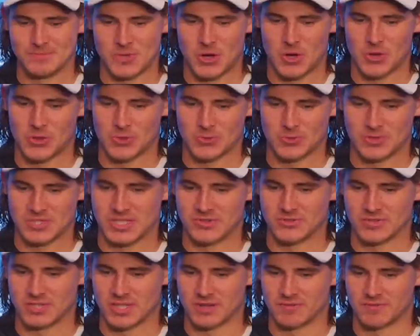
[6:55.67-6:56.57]
all the
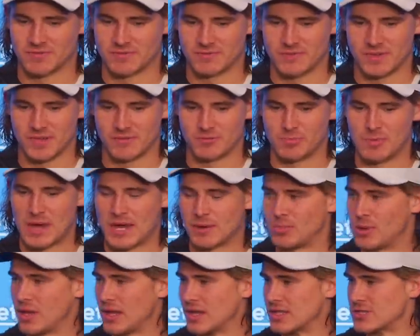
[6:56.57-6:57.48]
receivers that have
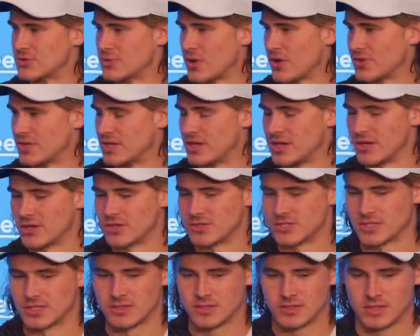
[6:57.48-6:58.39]
made plays throughout the
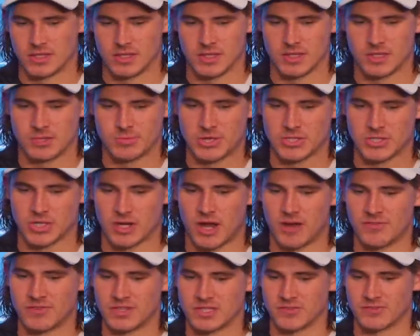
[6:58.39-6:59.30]
years, and especially
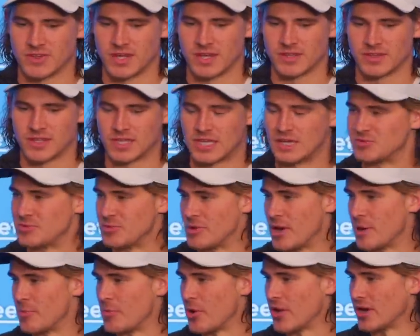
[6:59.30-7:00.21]
an offensive line that keeps
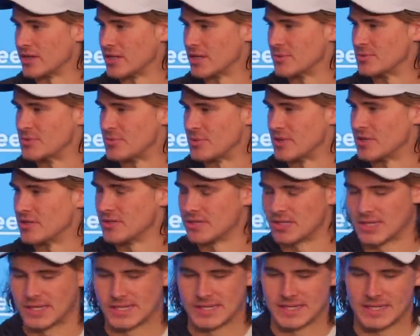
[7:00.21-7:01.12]
me upright and keeps me
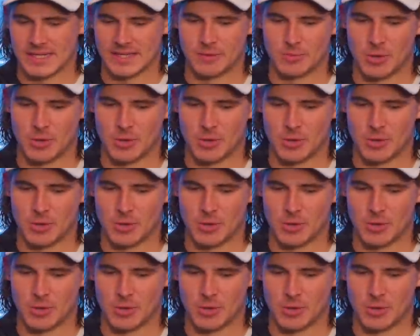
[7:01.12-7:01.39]
getting